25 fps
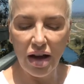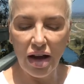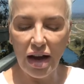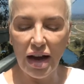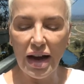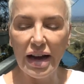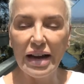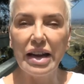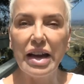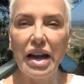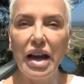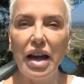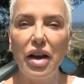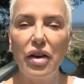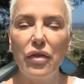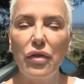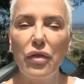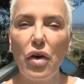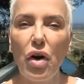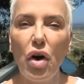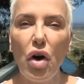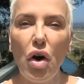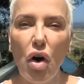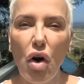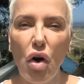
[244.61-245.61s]
I
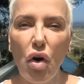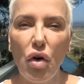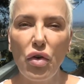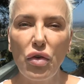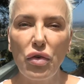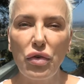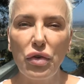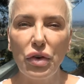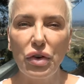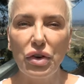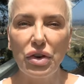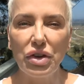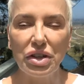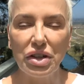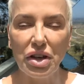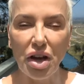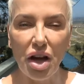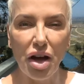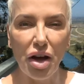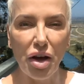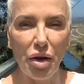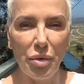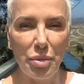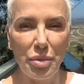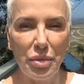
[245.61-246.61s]
have
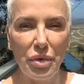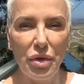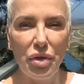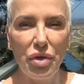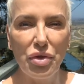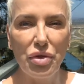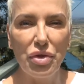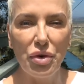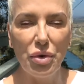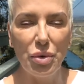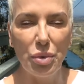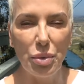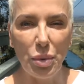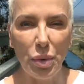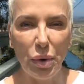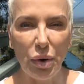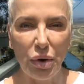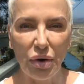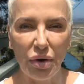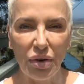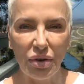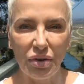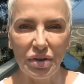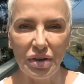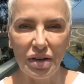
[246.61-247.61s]
overcome the
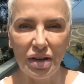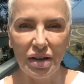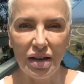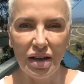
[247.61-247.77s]
world.